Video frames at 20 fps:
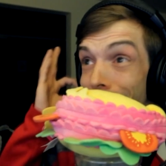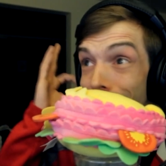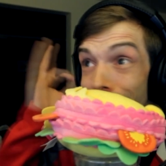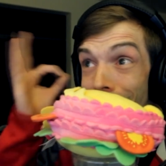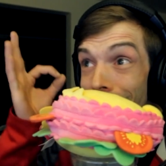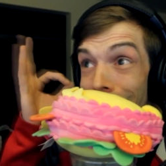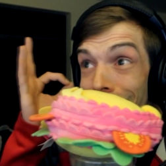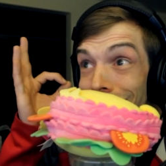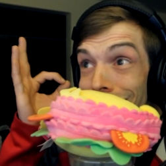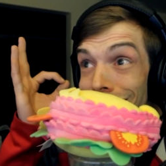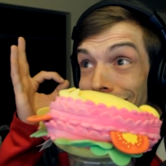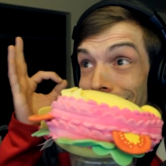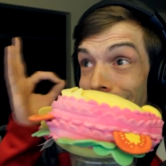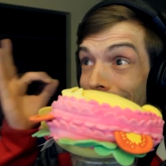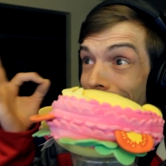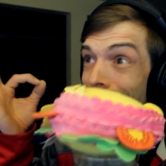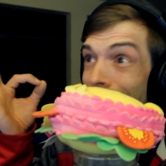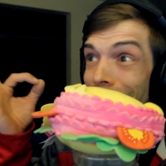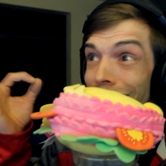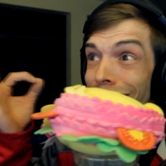face
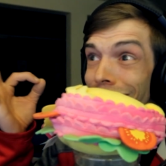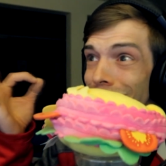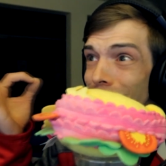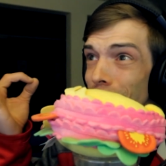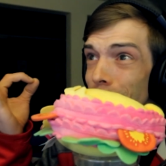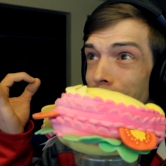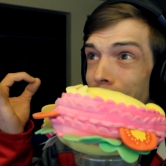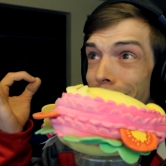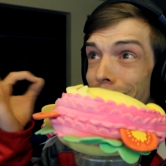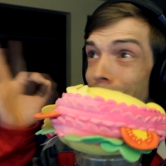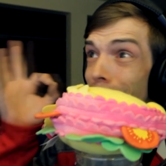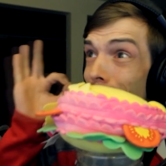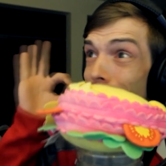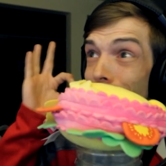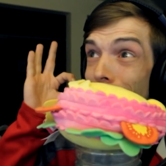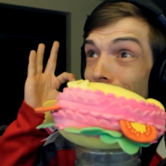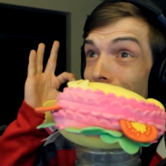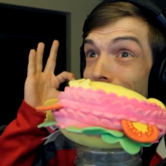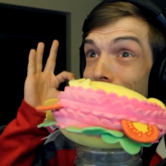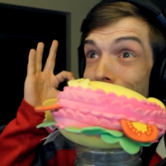and it gets so many
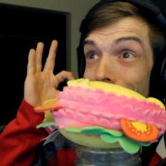motherfucking